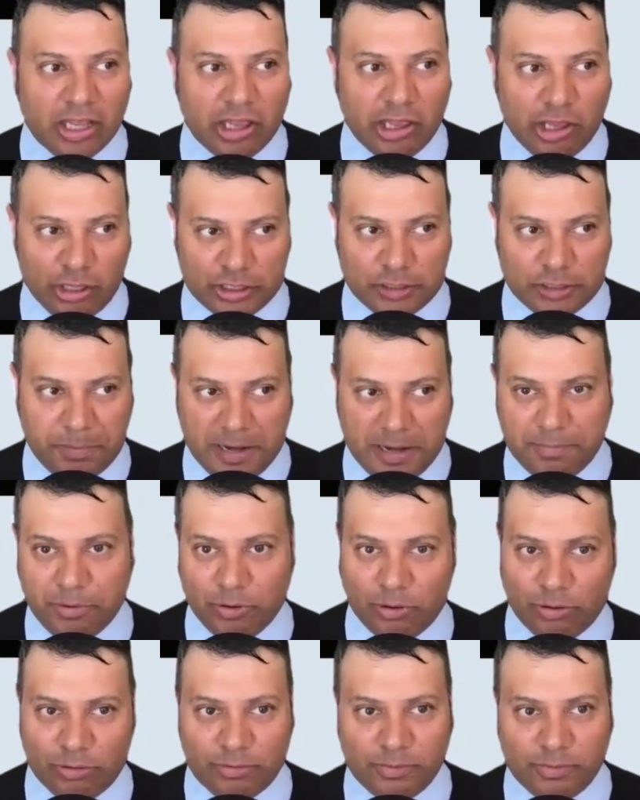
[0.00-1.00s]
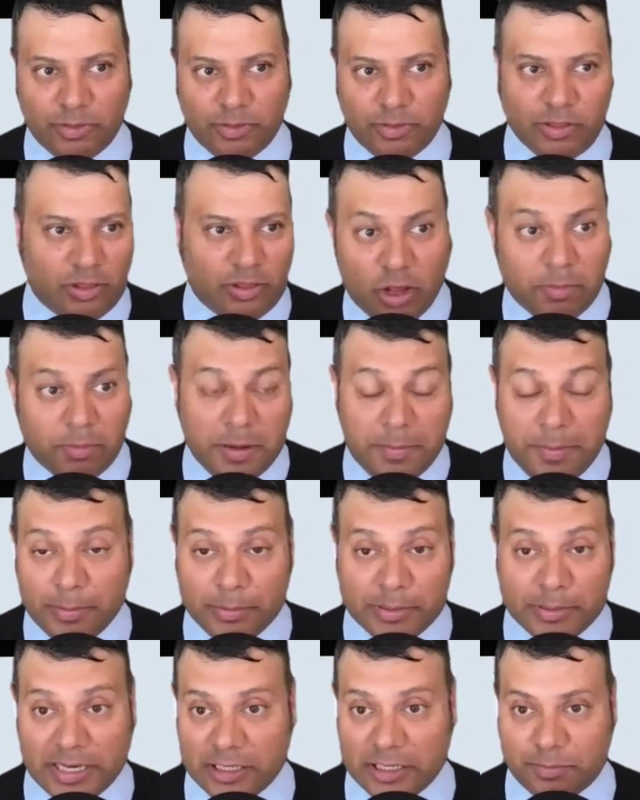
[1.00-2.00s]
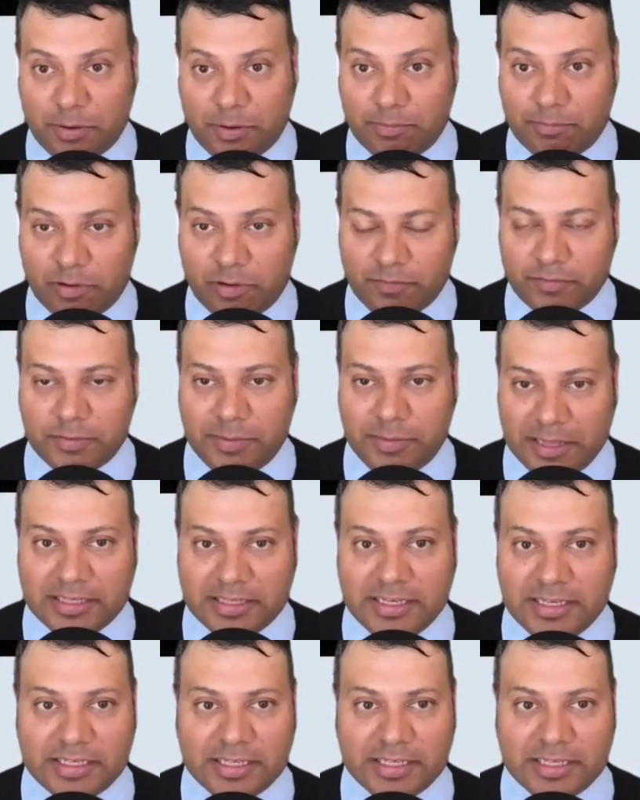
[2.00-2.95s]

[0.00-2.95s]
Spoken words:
lots of people, not many people touch upon profitability.